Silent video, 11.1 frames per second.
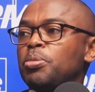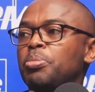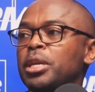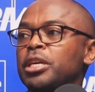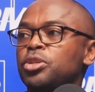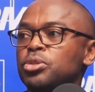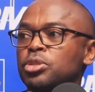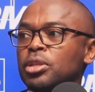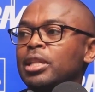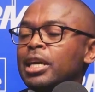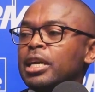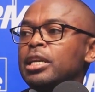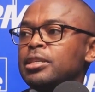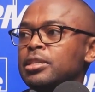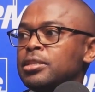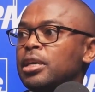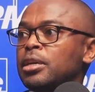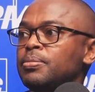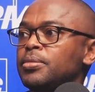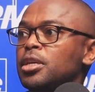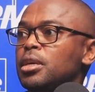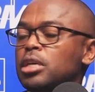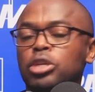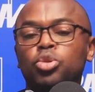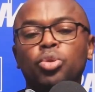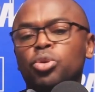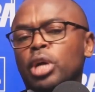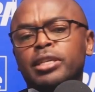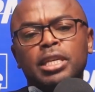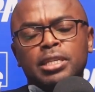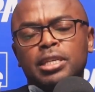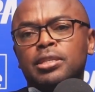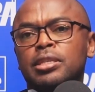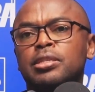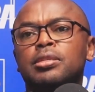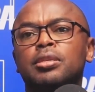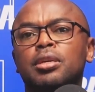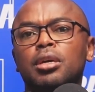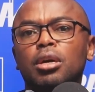populations so that they can access care. So our success is